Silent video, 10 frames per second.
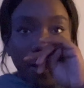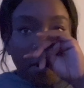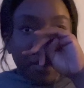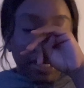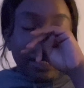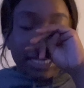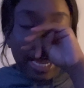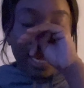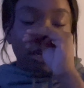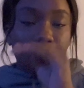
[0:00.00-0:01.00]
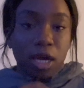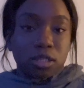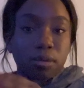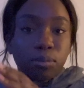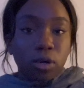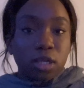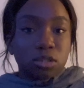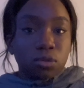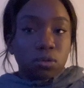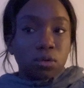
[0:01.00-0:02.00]
because I had gone to boarding
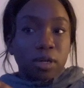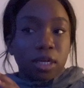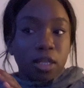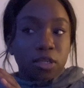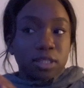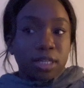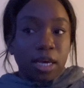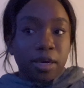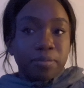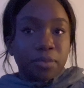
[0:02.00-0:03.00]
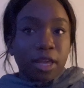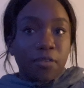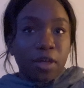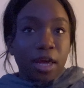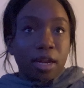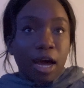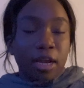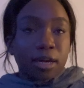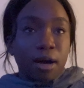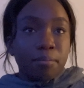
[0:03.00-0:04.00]
school in another state and then I
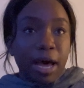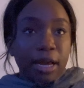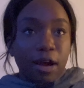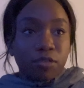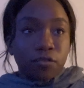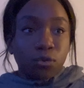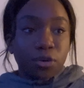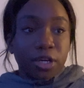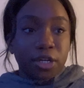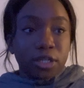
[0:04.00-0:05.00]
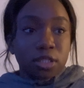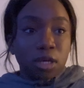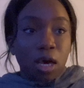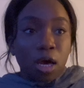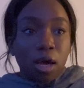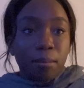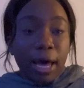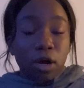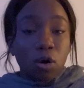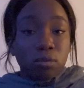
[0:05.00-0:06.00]
had come back after four years
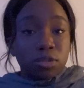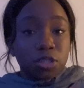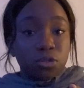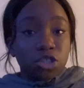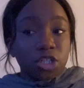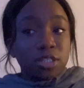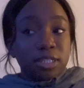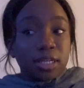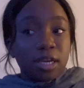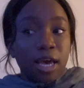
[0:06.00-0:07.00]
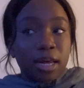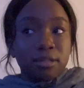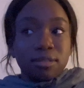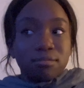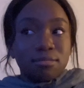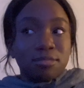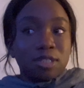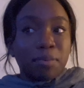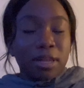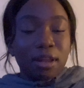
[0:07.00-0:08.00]
back home to New Jersey and
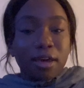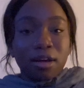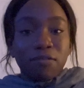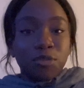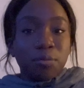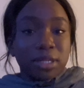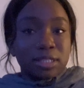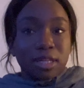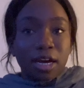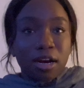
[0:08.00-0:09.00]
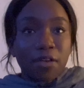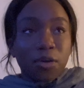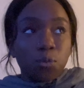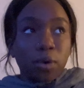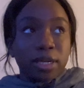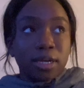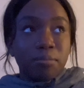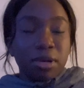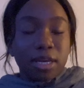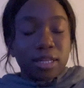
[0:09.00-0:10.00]
spent like a few months there and then went
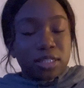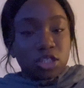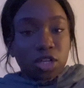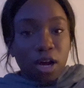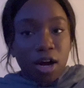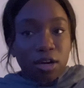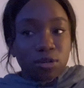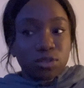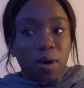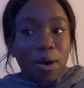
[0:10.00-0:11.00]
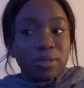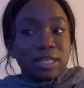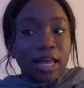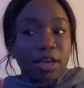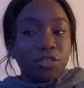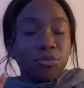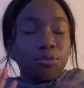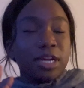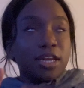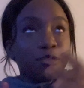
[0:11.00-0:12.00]
immediately to Chicago. So I was in like
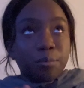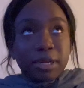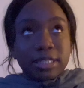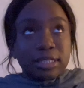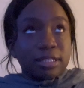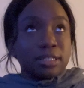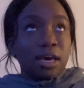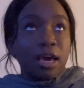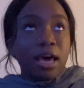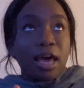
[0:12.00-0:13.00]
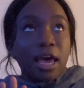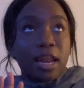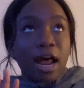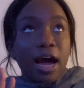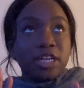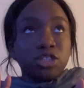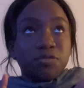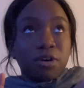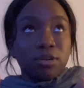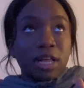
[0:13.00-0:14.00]
three different places and I
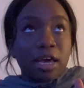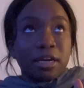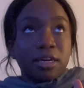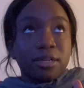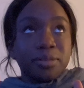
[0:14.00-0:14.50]
just felt like,